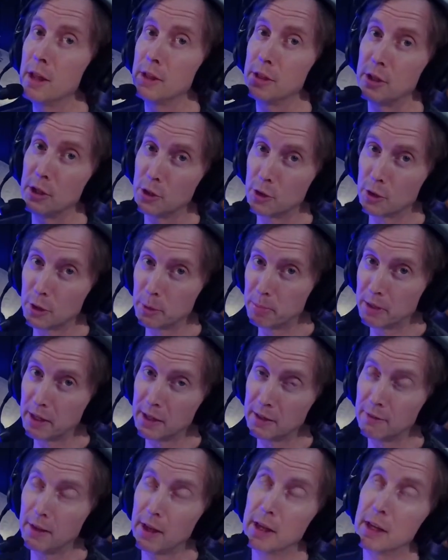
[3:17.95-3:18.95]
the
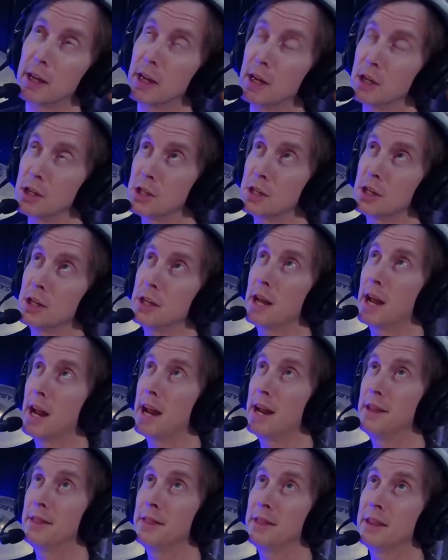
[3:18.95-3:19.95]
European Vacation,
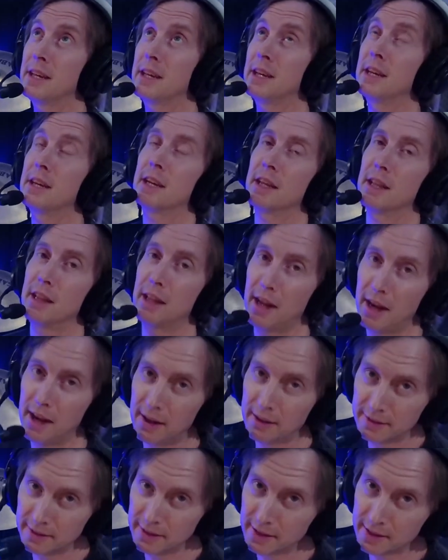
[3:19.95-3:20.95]
and the
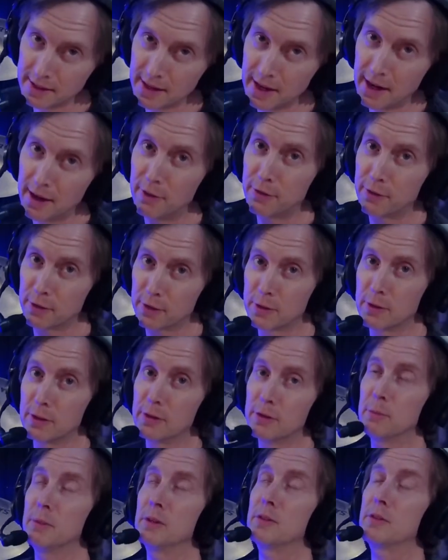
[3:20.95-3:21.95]
classic now for
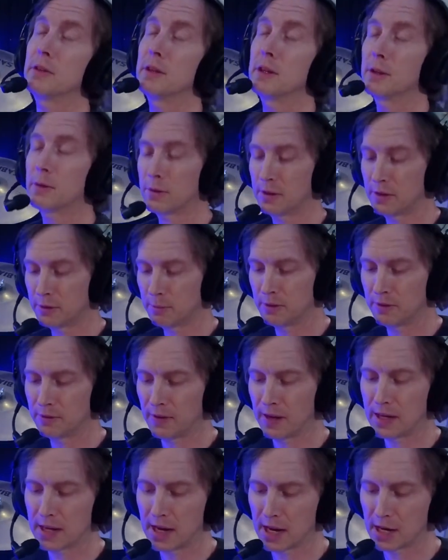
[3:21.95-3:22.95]
Christmas, the Christmas
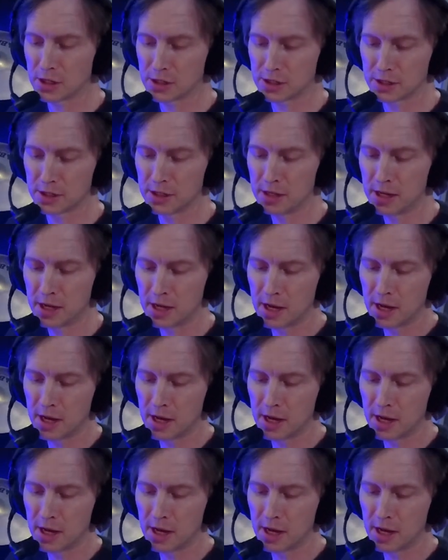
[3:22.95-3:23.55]
Vacation.